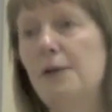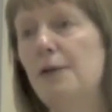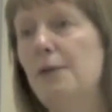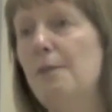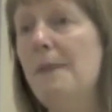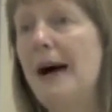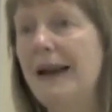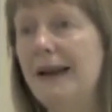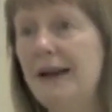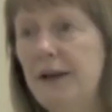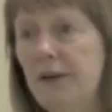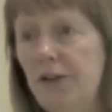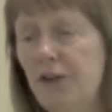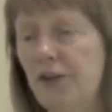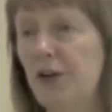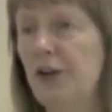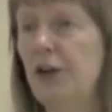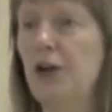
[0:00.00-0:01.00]
good
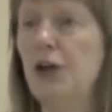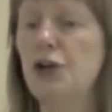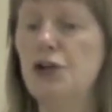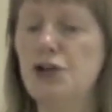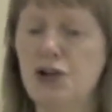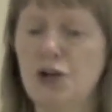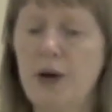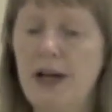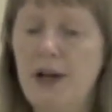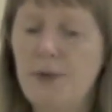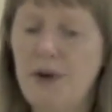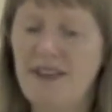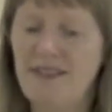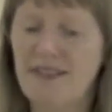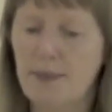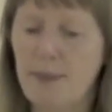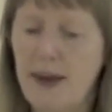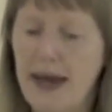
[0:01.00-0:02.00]
manners, showing
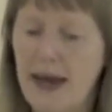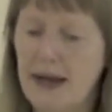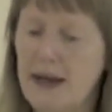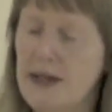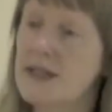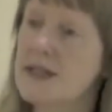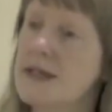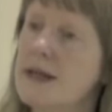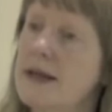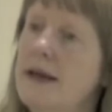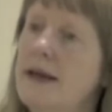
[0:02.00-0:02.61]
respect,